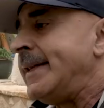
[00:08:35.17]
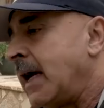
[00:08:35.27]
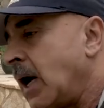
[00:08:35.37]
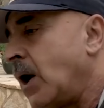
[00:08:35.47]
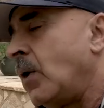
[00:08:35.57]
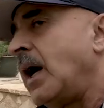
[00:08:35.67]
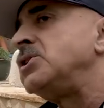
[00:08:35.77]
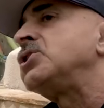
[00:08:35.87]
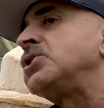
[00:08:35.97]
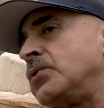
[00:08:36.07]
in how I
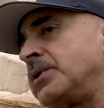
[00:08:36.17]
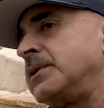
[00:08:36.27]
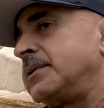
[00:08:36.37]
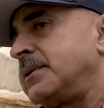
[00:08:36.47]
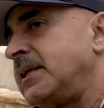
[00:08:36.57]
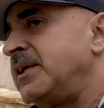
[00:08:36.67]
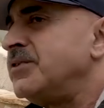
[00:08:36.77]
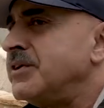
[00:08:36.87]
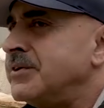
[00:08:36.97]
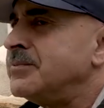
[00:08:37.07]
showed it.
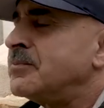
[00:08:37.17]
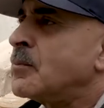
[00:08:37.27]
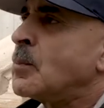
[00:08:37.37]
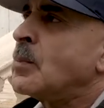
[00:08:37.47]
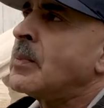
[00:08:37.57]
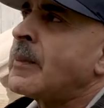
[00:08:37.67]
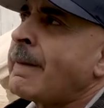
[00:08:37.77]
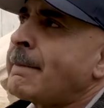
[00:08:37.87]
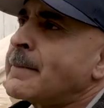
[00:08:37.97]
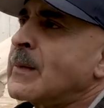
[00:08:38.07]
Even
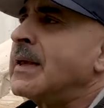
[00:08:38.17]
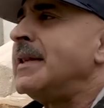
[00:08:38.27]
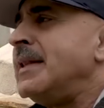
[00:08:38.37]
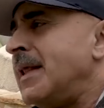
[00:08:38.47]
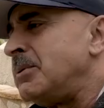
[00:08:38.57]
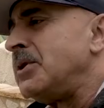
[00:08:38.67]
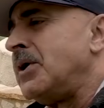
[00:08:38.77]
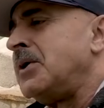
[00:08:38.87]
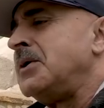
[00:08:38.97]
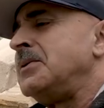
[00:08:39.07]
in
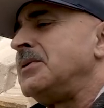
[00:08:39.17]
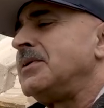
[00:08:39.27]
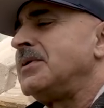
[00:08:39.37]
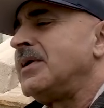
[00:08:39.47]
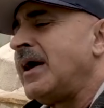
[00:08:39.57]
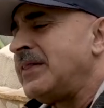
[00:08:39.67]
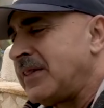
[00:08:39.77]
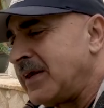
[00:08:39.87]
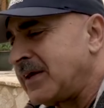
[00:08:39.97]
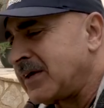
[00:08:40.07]
Lebanon, I
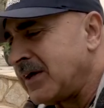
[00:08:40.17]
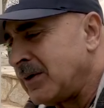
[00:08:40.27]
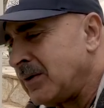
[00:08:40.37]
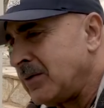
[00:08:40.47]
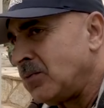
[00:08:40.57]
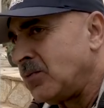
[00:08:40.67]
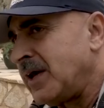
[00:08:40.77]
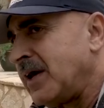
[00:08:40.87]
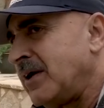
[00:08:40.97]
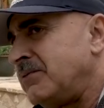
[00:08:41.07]
think
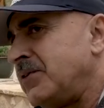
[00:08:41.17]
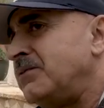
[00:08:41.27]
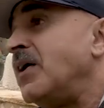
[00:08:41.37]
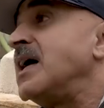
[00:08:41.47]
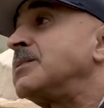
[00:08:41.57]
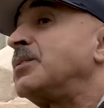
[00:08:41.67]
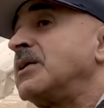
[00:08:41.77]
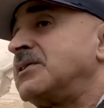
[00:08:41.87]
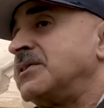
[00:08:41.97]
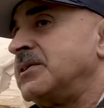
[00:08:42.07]
we have the vice
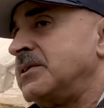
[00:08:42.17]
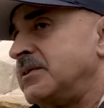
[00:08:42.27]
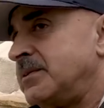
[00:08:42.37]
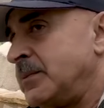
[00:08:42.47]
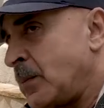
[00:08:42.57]
president,